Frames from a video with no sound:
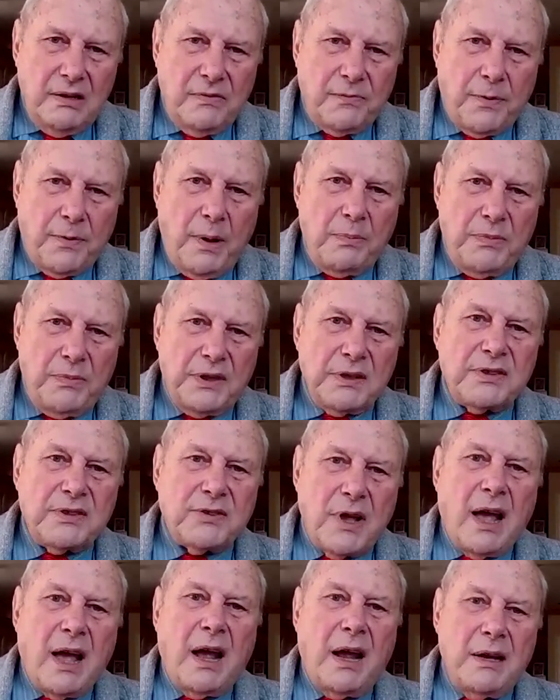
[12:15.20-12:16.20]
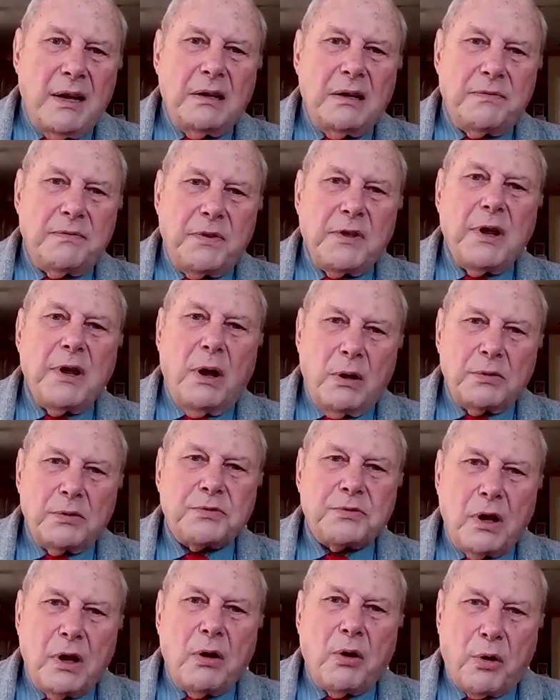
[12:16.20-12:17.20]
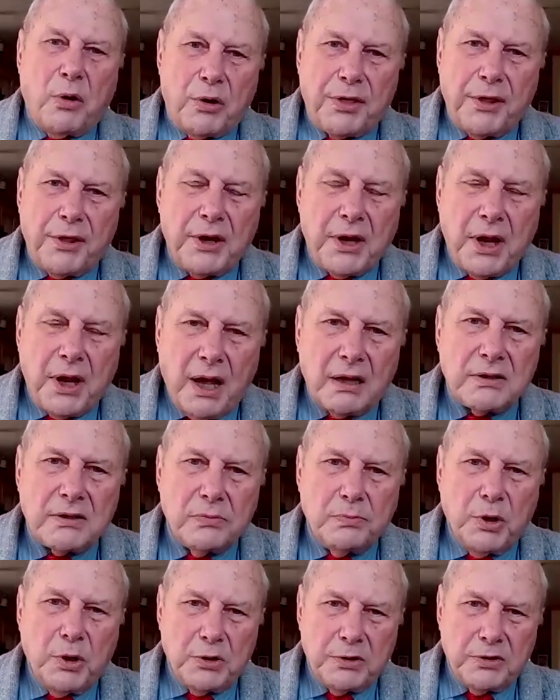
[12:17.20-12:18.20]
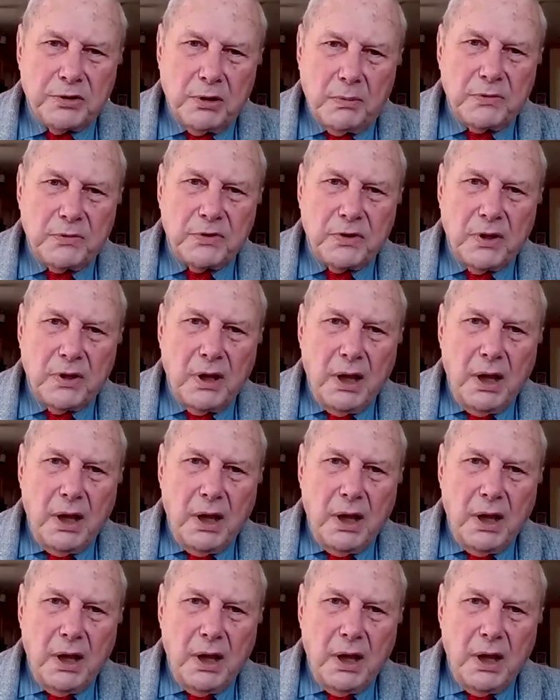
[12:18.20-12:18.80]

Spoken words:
from the side of the ultra-Orthodox Muslims.